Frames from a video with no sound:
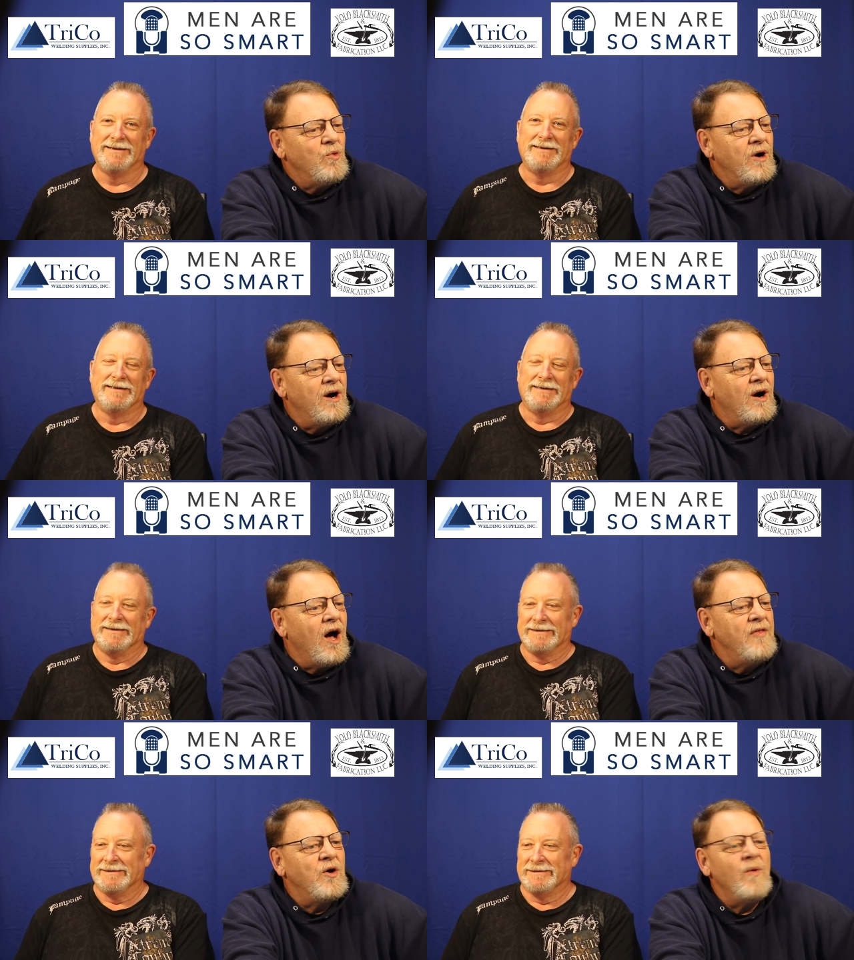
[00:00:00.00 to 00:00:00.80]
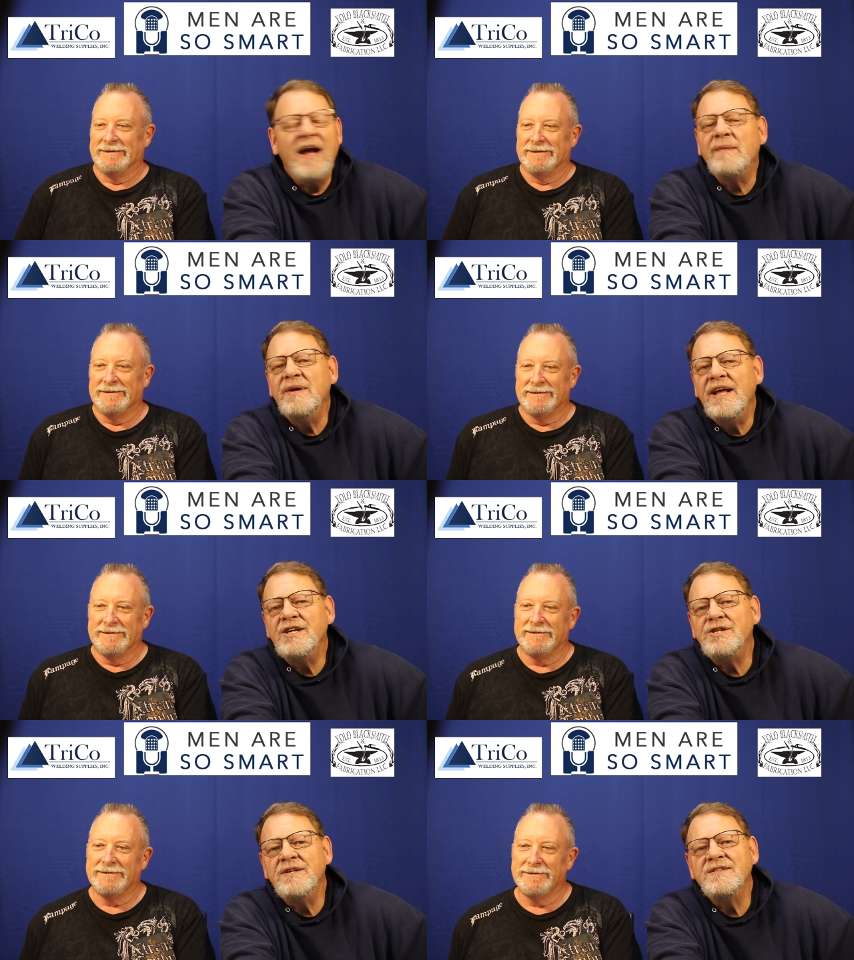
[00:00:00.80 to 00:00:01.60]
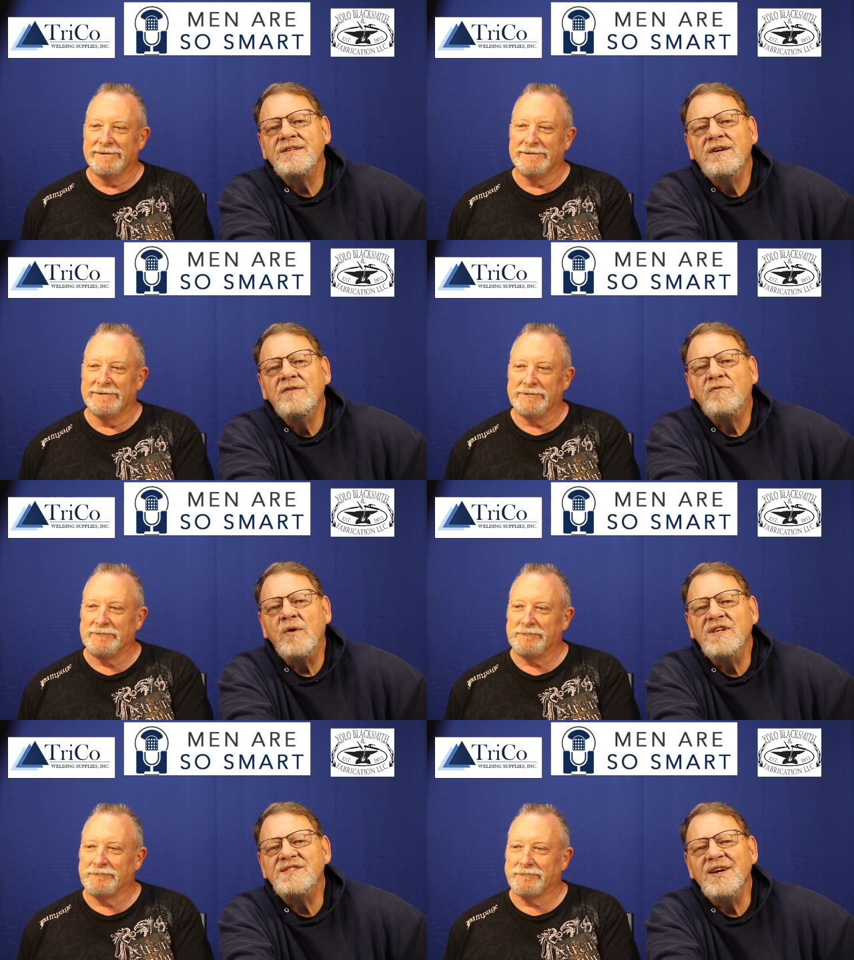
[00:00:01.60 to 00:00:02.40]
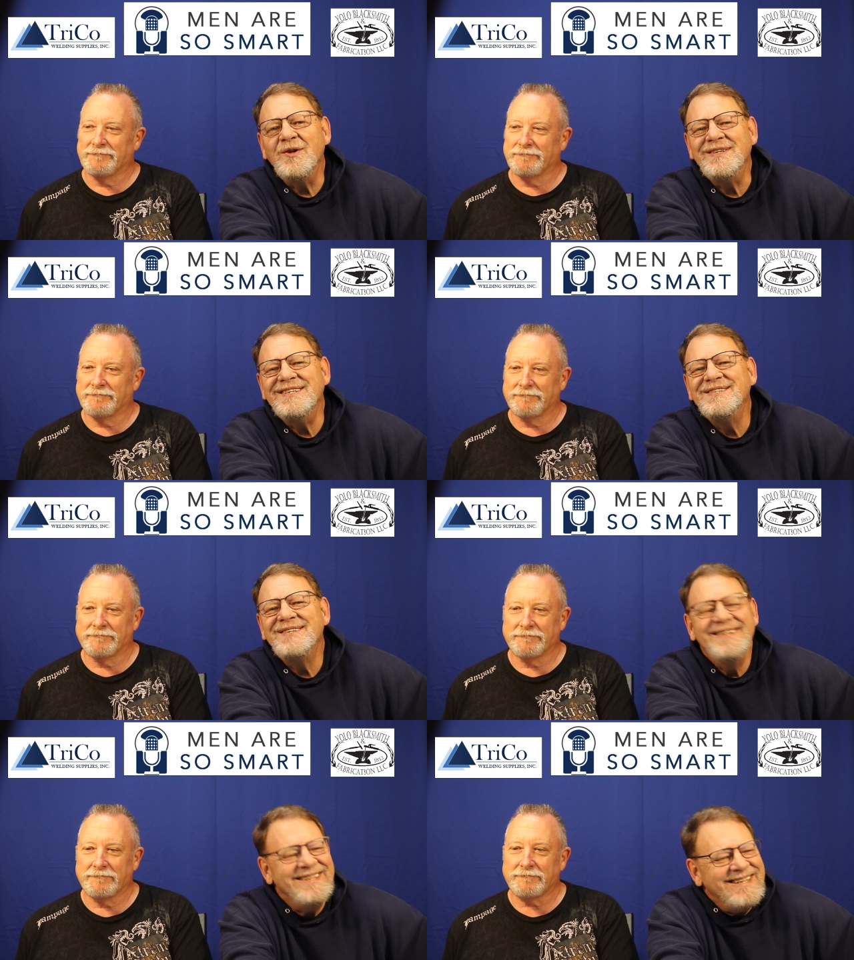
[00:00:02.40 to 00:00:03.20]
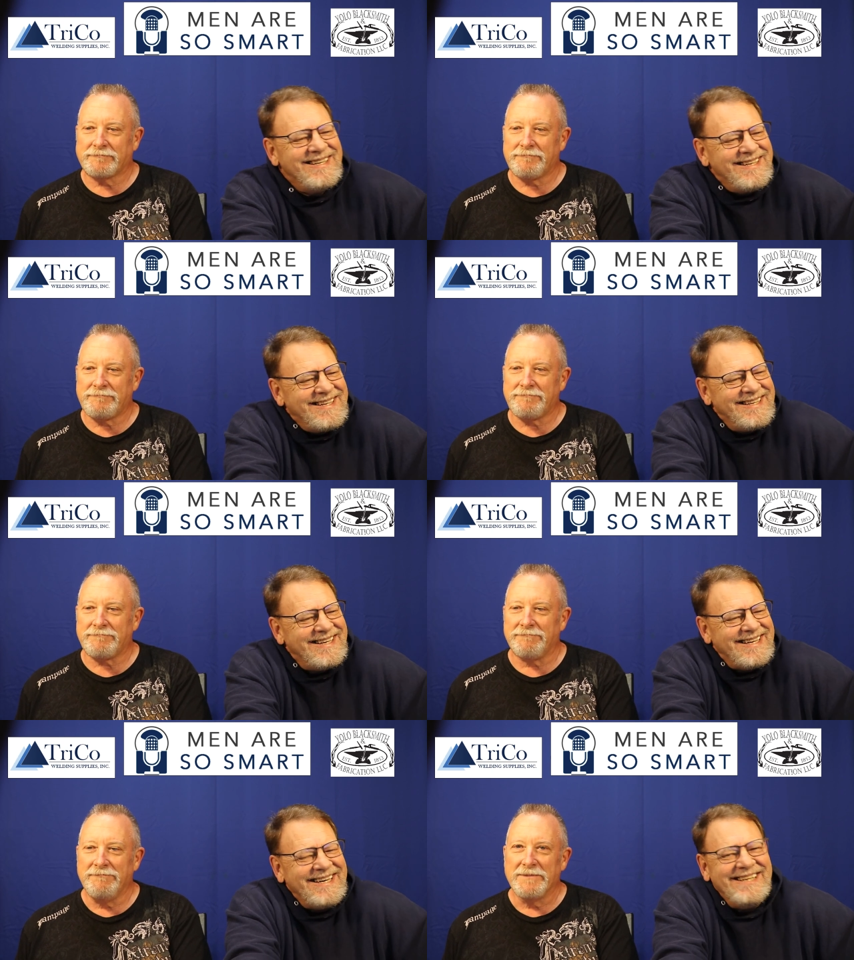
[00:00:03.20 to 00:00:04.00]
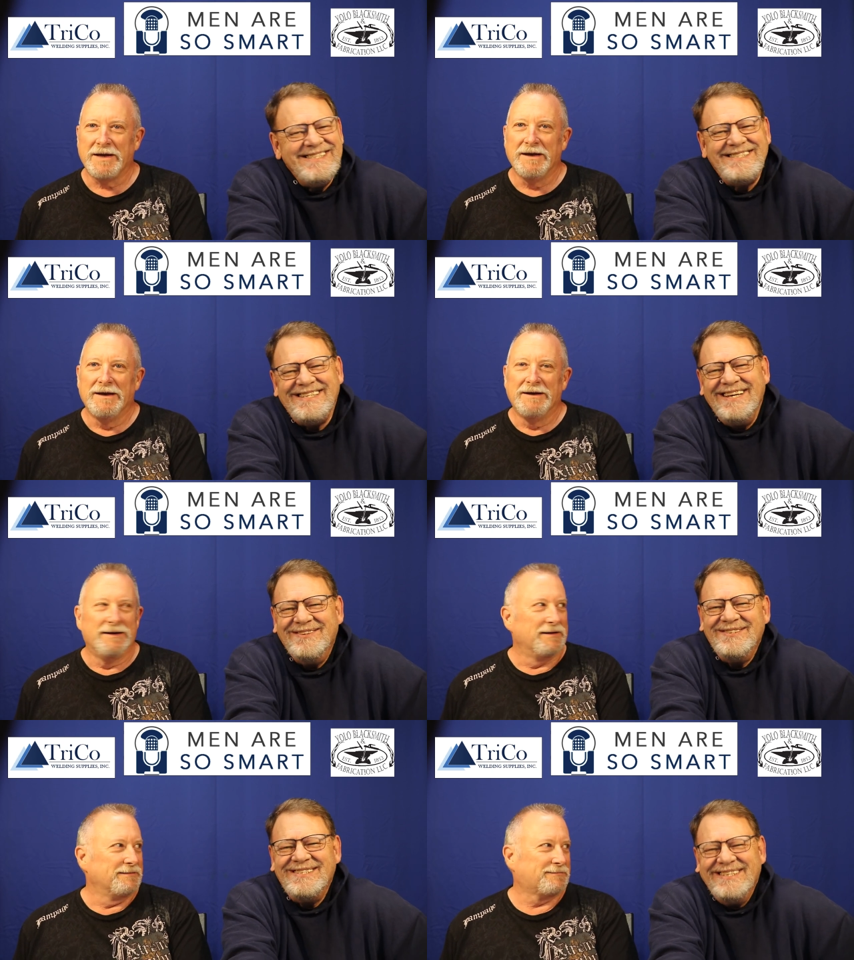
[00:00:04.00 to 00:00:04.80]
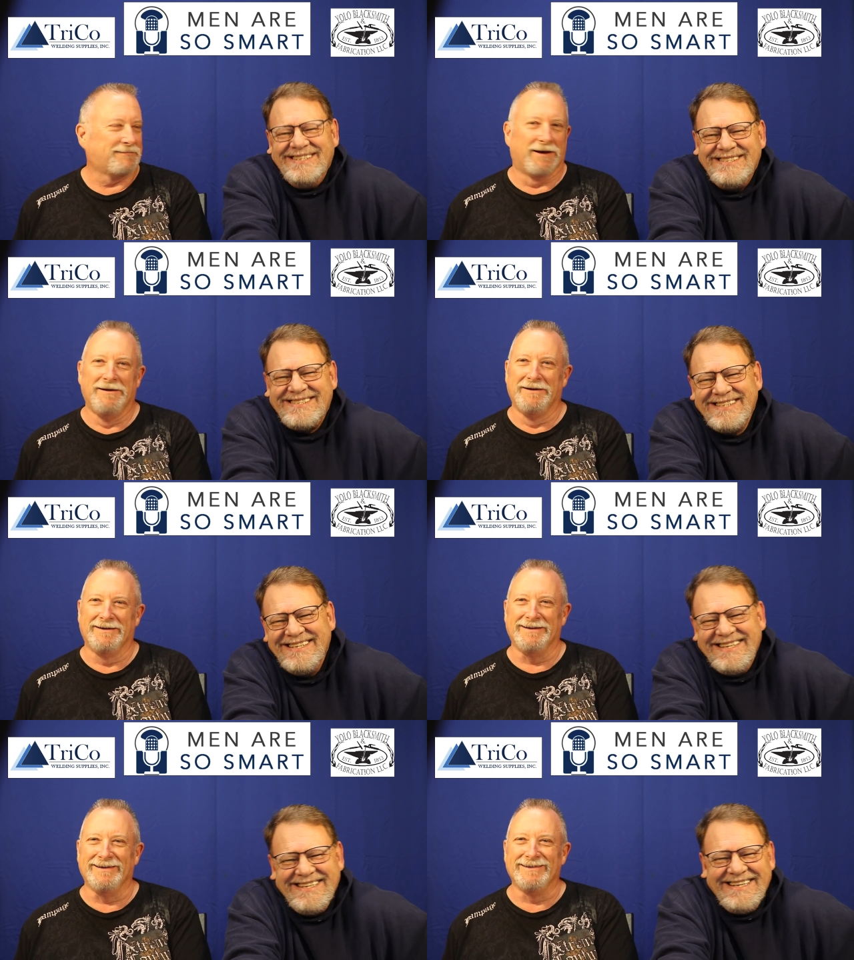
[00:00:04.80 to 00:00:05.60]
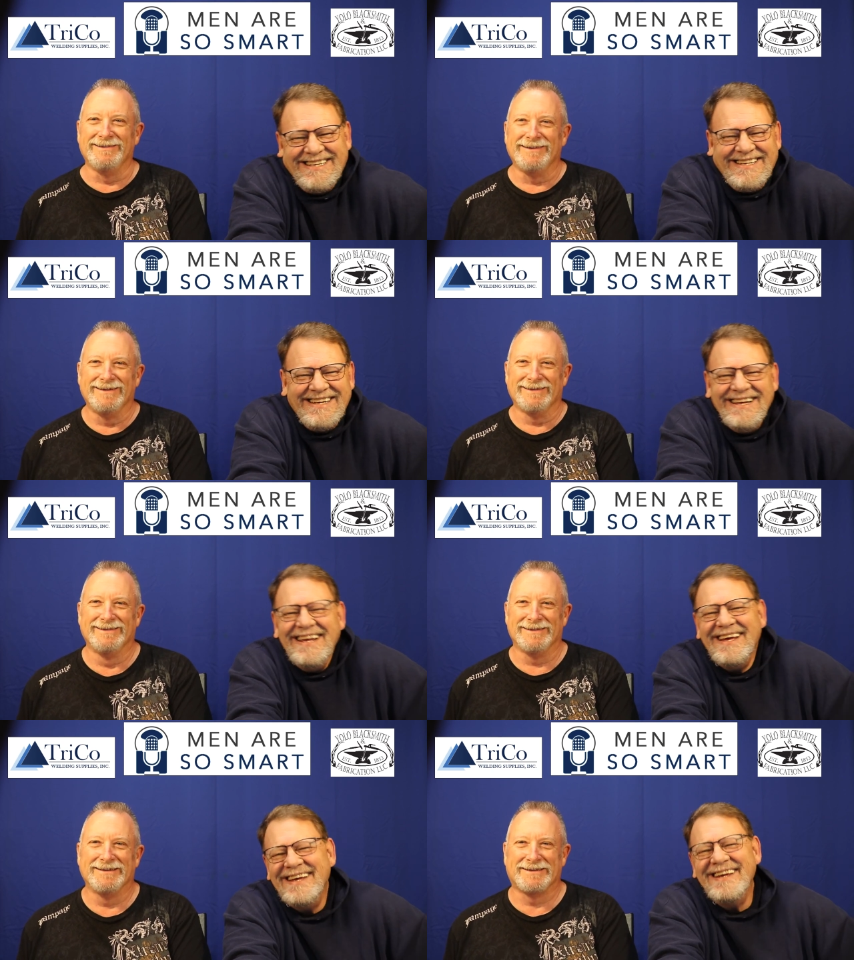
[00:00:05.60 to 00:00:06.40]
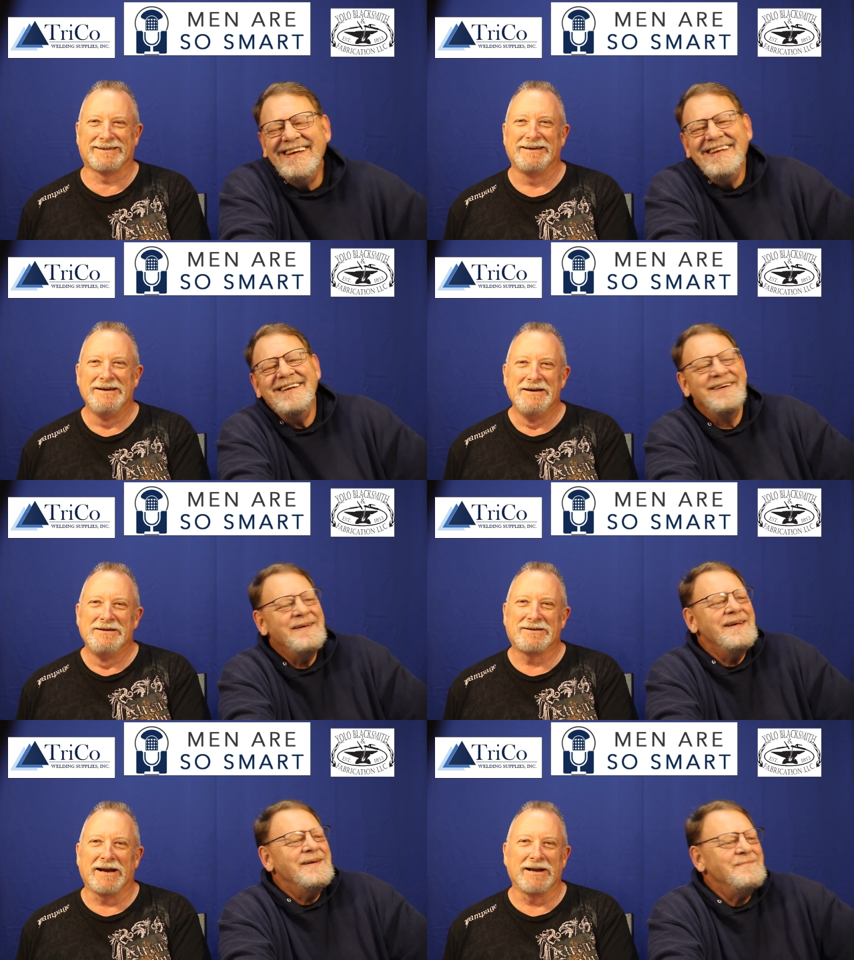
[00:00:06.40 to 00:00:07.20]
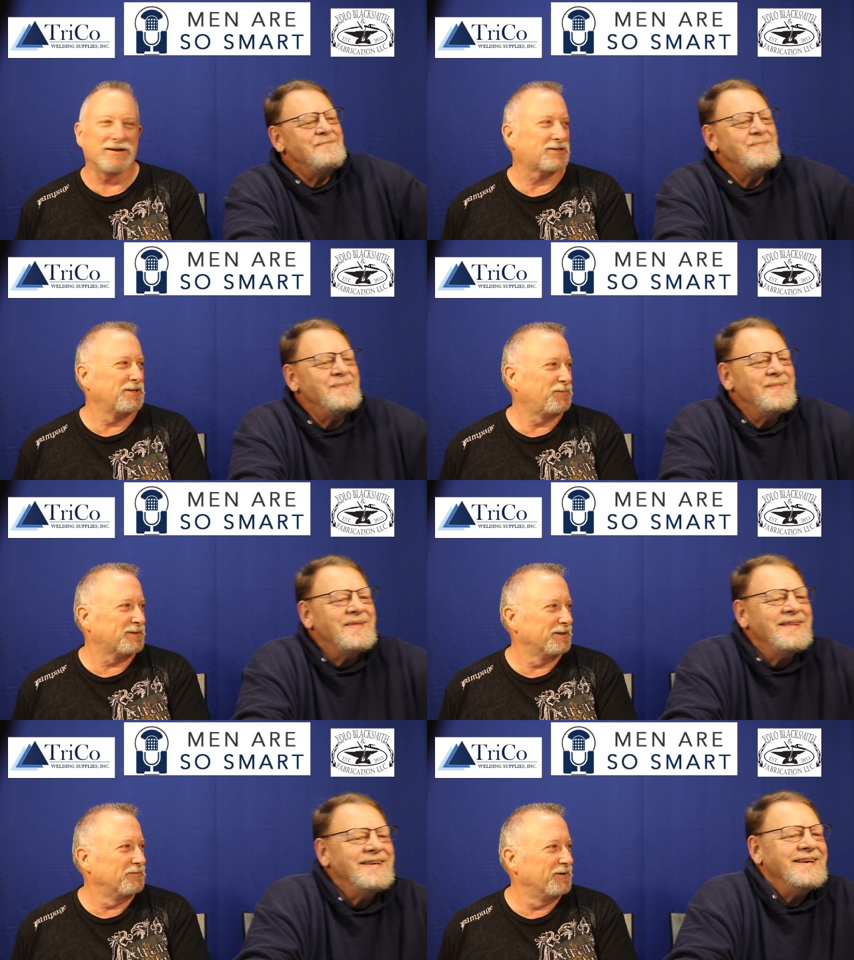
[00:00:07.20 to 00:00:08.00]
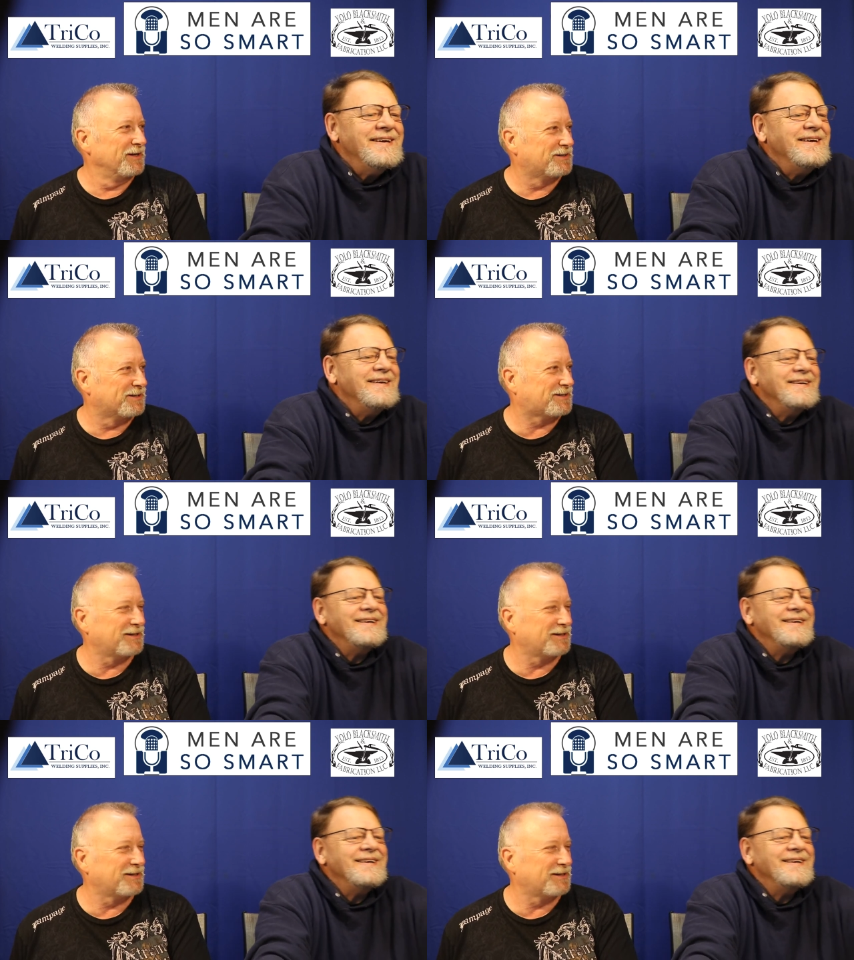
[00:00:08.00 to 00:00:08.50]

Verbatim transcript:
Speaker 1: were other recommendations for the singletons. It's singletons.
Speaker 2: it's, it's kind of like a simpleton, but it's a